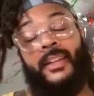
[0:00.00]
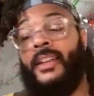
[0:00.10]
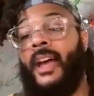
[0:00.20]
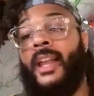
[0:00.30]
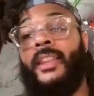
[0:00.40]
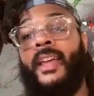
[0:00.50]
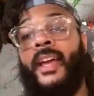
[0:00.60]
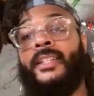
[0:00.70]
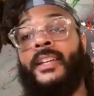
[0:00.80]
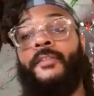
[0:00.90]
out of the
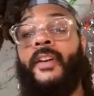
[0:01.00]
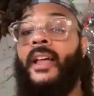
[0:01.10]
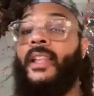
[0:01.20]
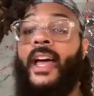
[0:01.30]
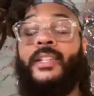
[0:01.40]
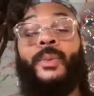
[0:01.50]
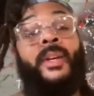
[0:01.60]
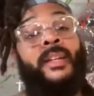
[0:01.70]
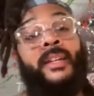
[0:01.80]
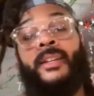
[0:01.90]
XFL last
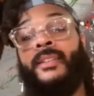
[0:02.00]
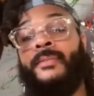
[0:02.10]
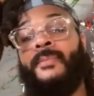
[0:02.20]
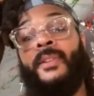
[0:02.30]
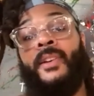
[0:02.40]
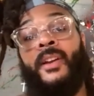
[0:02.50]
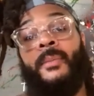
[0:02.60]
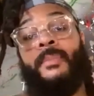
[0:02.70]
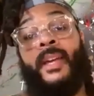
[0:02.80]
week. You know what I'm saying?